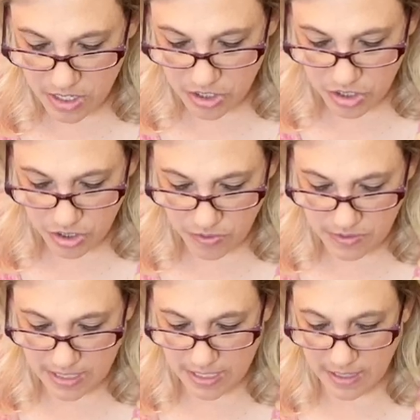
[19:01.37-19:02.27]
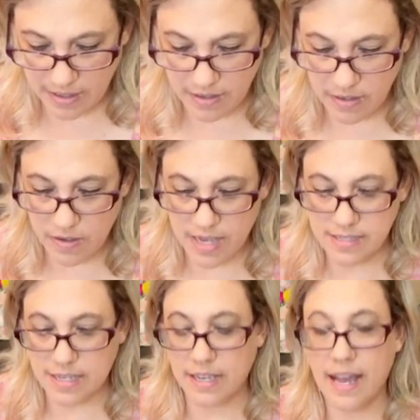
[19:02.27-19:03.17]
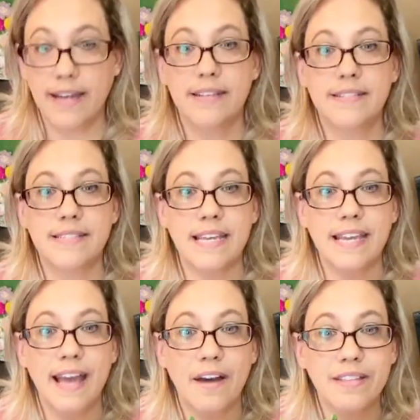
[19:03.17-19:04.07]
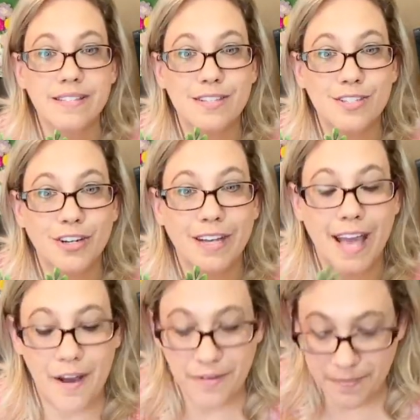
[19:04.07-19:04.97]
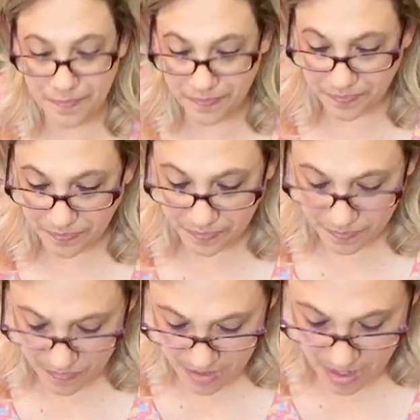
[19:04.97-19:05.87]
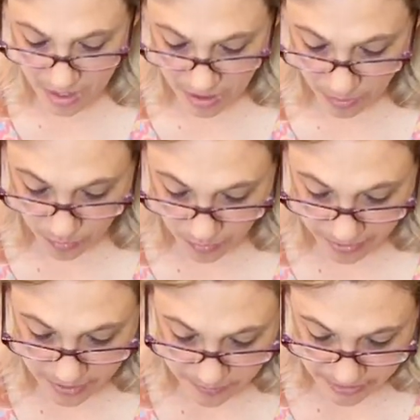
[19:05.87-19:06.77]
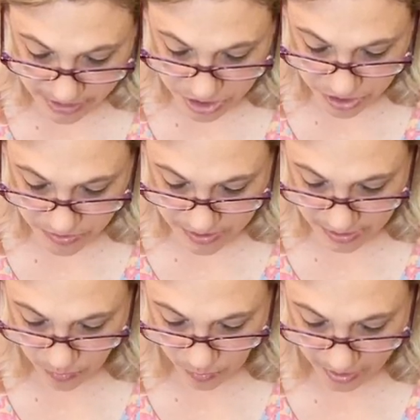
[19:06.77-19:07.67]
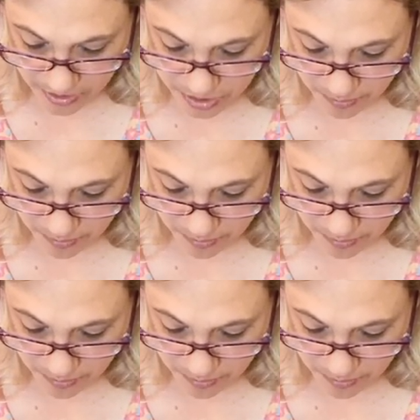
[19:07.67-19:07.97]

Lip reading: choosing. You guys can kind of see how this is turning out. Randomly choosing where to